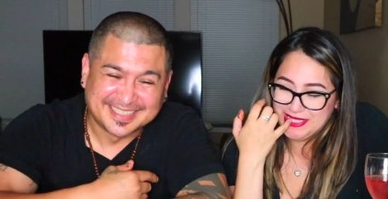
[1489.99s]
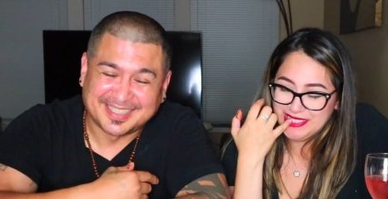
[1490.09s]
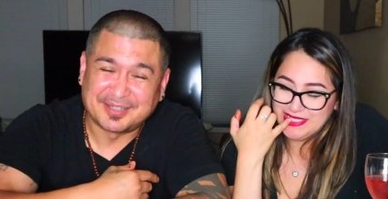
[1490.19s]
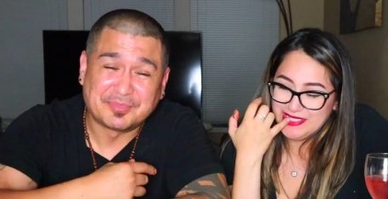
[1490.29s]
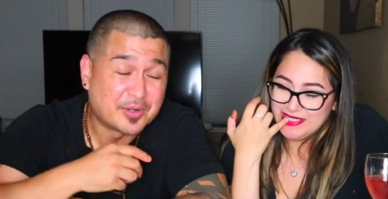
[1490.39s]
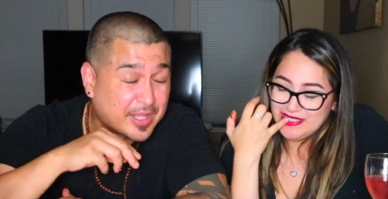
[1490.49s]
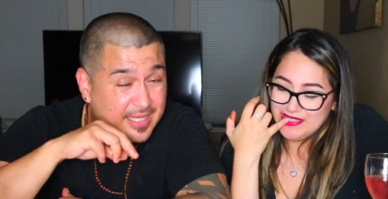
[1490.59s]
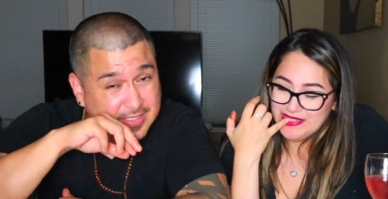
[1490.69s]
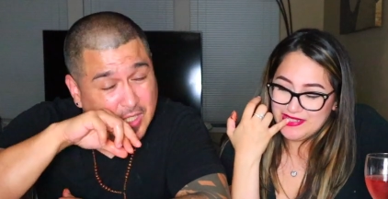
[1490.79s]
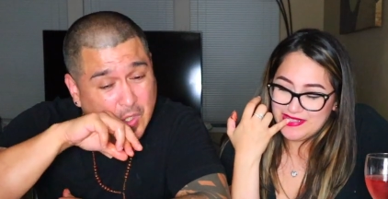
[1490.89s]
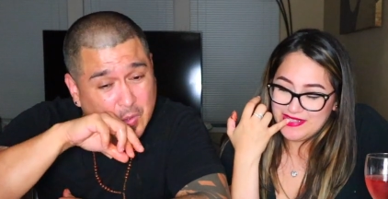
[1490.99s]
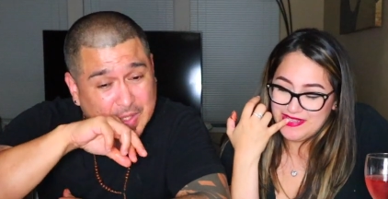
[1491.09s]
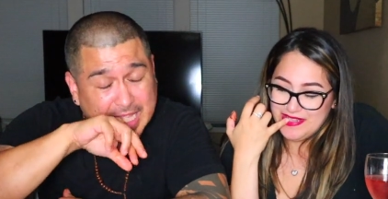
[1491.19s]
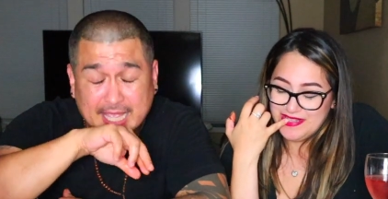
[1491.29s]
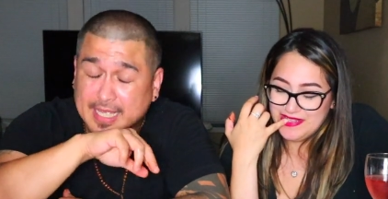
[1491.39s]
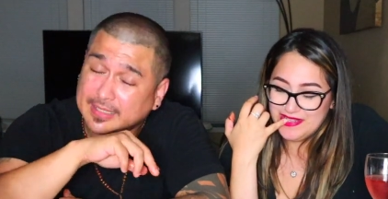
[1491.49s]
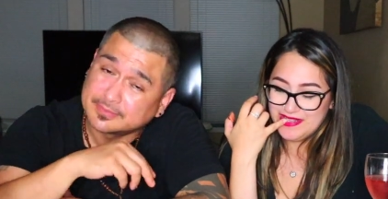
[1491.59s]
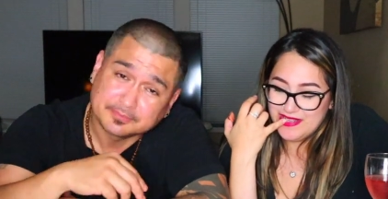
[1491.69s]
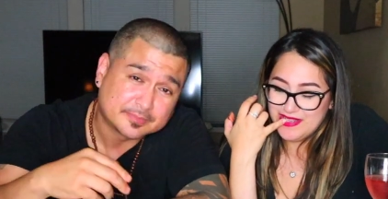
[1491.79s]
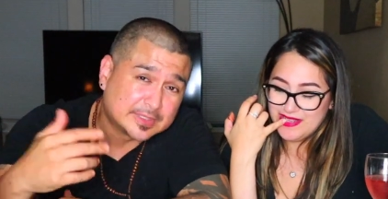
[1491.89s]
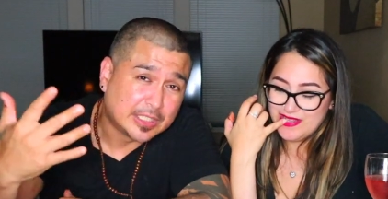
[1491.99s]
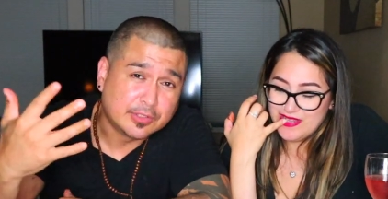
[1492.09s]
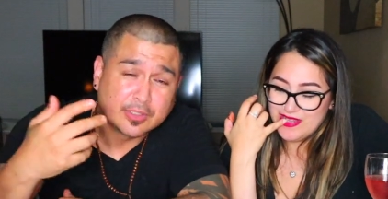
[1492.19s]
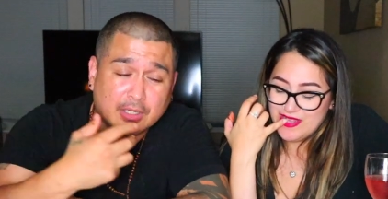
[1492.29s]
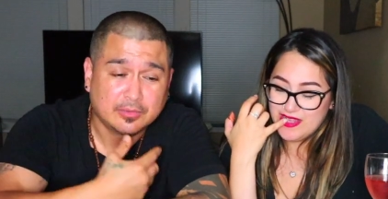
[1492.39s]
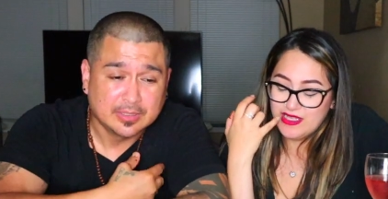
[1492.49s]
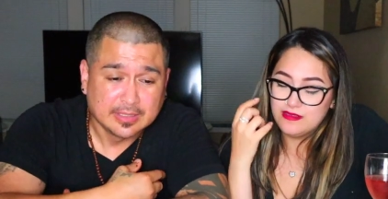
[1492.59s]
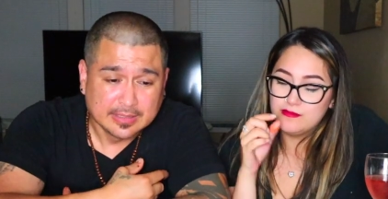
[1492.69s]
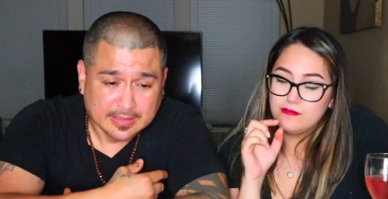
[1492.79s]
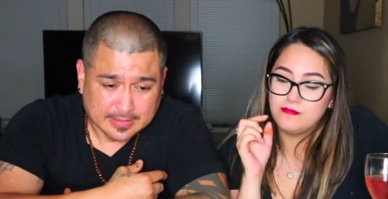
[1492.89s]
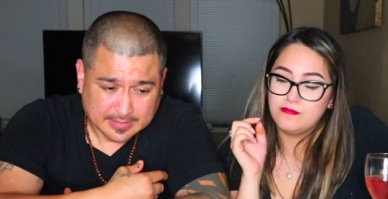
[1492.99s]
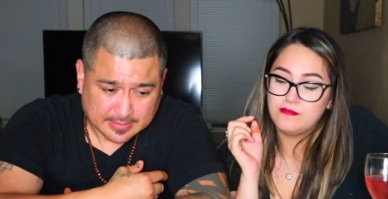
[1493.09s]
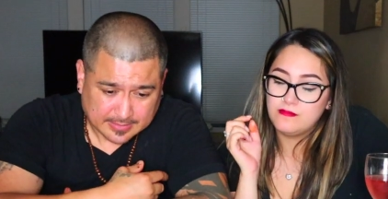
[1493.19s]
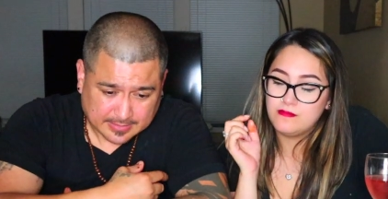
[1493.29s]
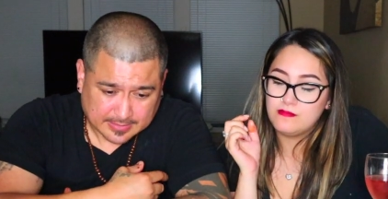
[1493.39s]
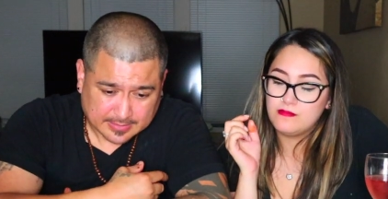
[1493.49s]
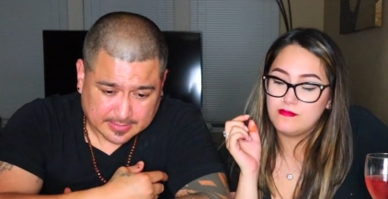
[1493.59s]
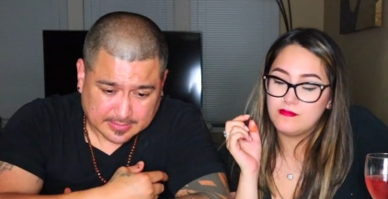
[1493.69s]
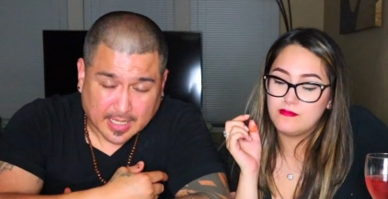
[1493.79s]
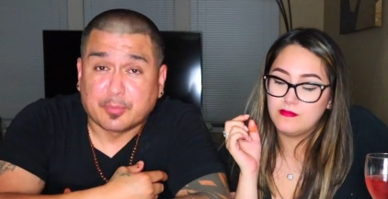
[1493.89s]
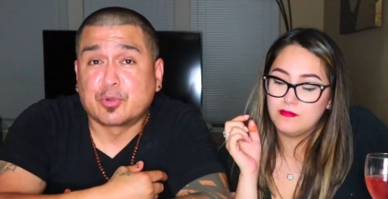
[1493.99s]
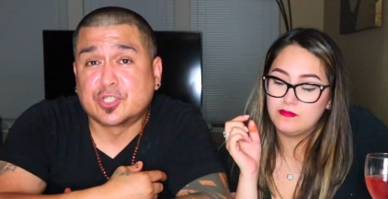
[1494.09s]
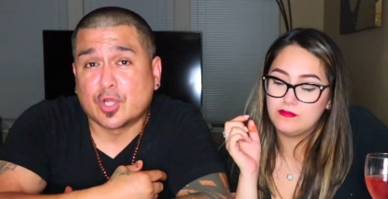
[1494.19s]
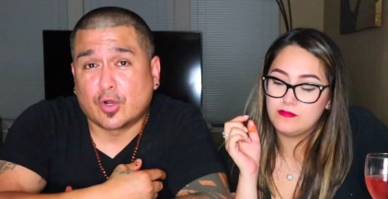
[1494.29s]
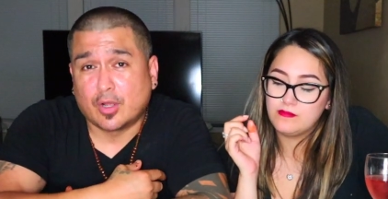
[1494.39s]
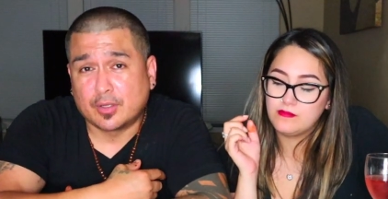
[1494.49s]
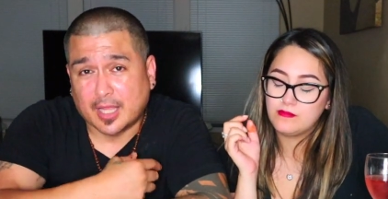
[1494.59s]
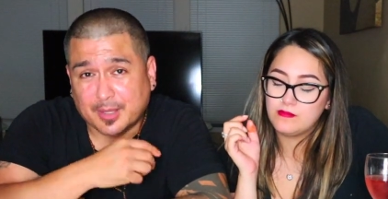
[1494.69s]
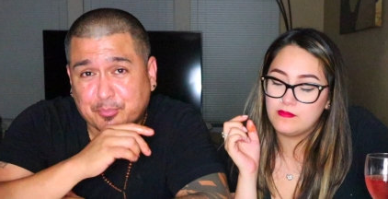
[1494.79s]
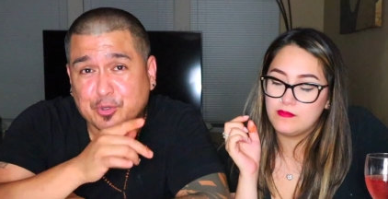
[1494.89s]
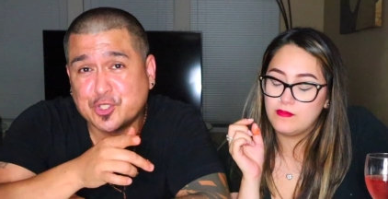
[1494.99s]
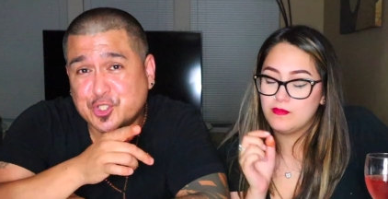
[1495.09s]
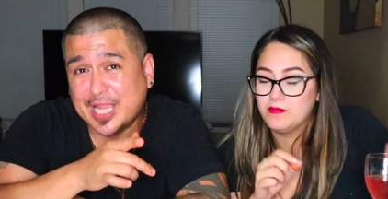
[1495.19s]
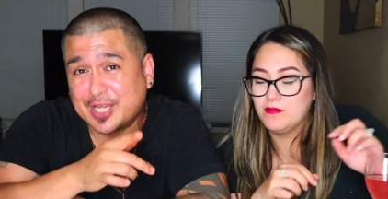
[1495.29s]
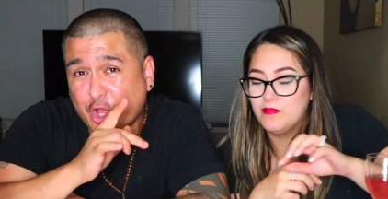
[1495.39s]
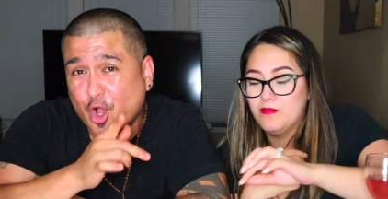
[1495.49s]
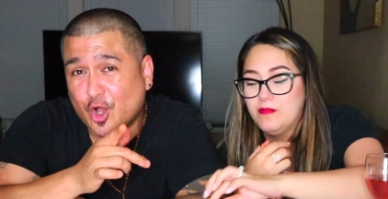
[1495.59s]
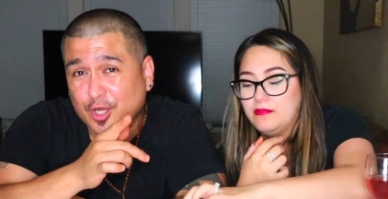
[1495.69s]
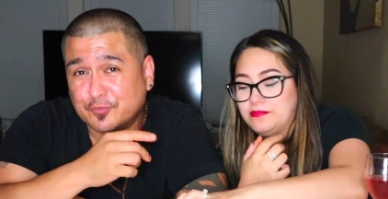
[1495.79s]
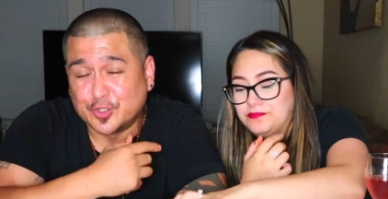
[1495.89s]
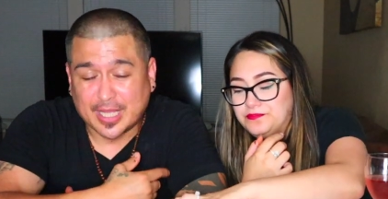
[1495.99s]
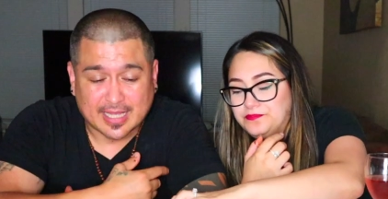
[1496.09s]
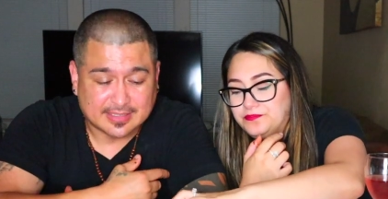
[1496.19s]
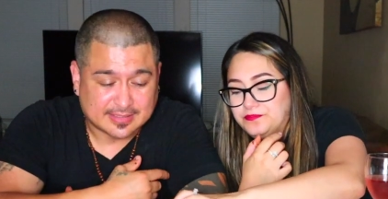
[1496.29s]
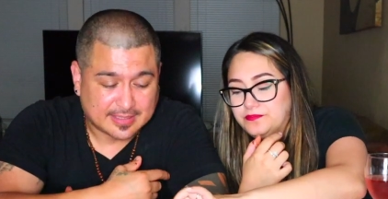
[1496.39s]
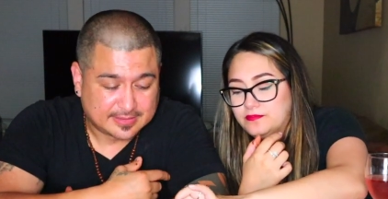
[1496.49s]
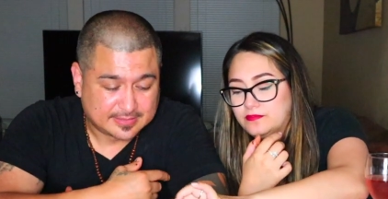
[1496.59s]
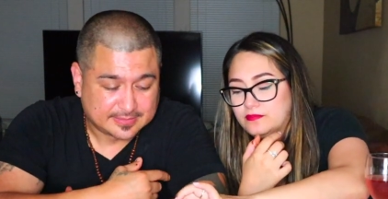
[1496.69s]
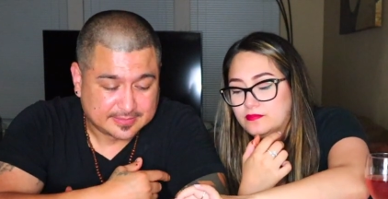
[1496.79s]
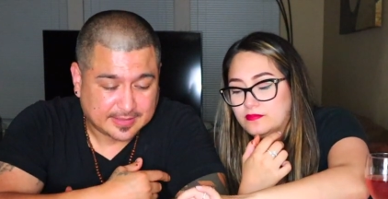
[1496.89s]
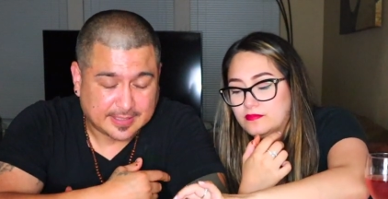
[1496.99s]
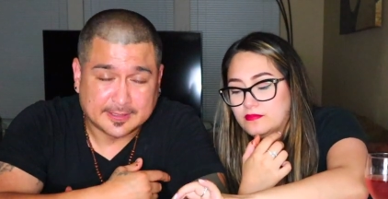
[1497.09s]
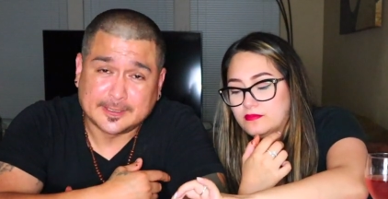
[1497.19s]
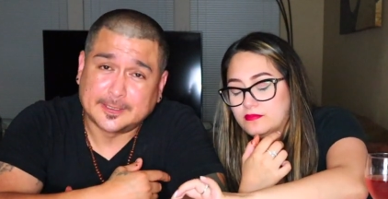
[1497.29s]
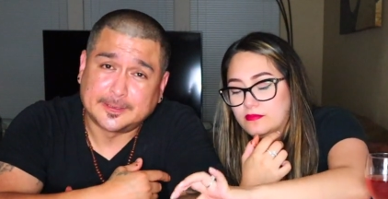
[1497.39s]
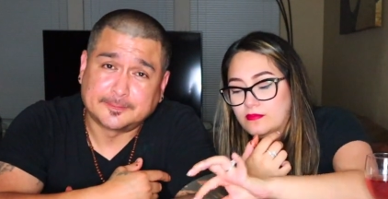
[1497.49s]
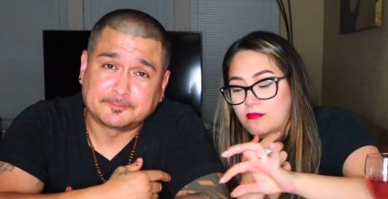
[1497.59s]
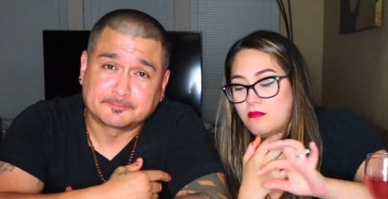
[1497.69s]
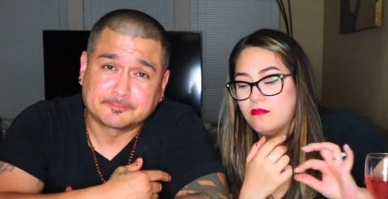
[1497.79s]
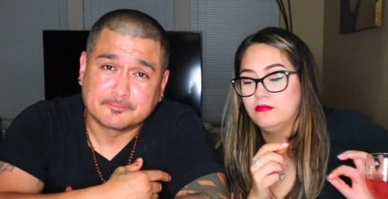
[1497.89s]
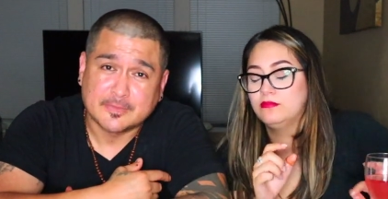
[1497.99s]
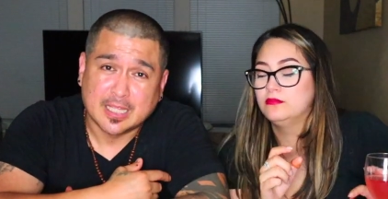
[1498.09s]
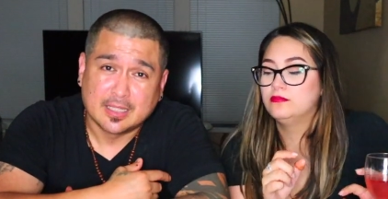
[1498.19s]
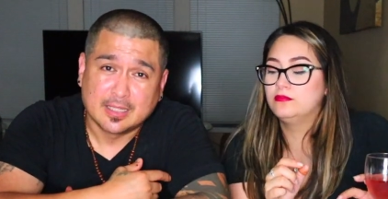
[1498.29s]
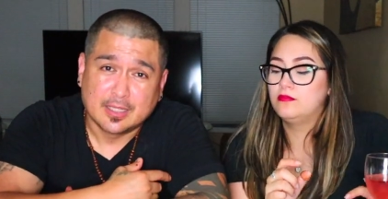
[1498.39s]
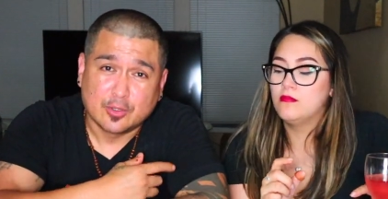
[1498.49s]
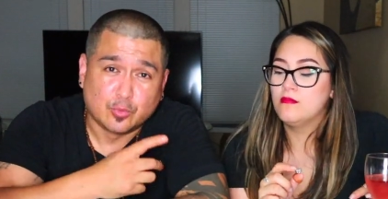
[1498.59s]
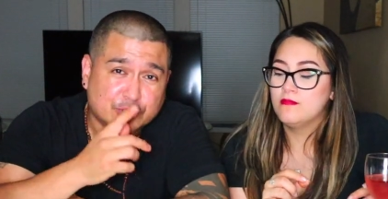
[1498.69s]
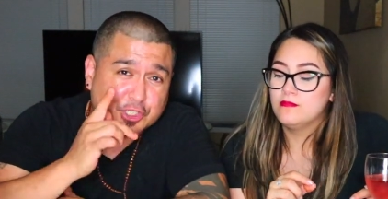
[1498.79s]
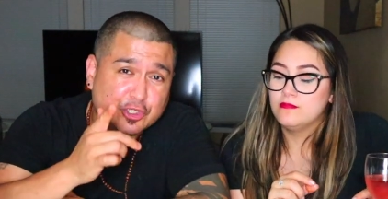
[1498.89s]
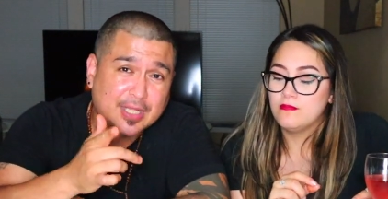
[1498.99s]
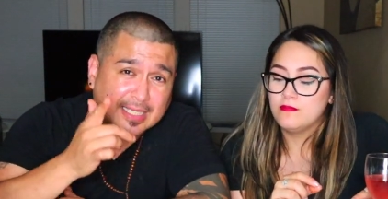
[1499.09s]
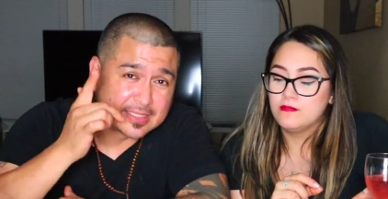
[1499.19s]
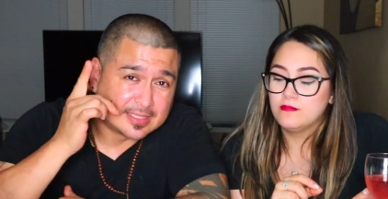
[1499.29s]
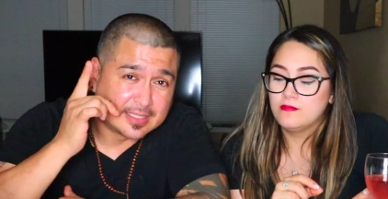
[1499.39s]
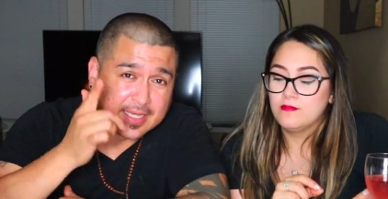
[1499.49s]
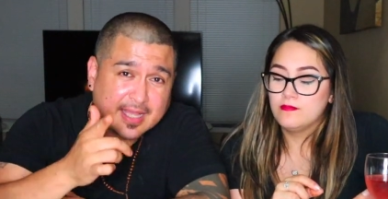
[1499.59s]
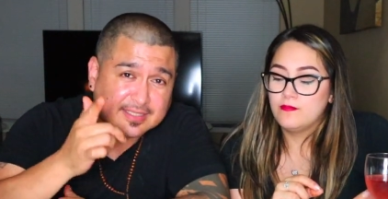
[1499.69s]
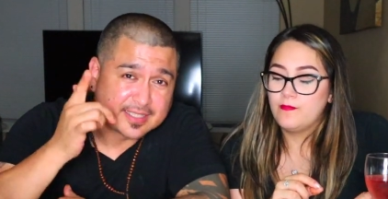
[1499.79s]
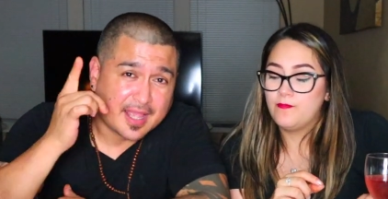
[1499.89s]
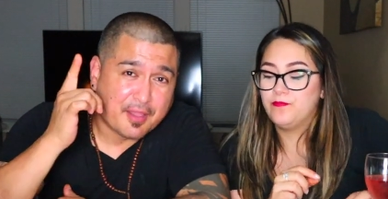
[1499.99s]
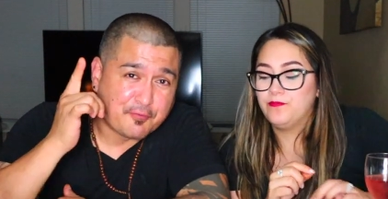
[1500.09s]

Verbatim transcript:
Speaker 1: um, okay, so yeah, you know, I appreciate all, I appreciate all of you guys, and um, we'll see you guys in the next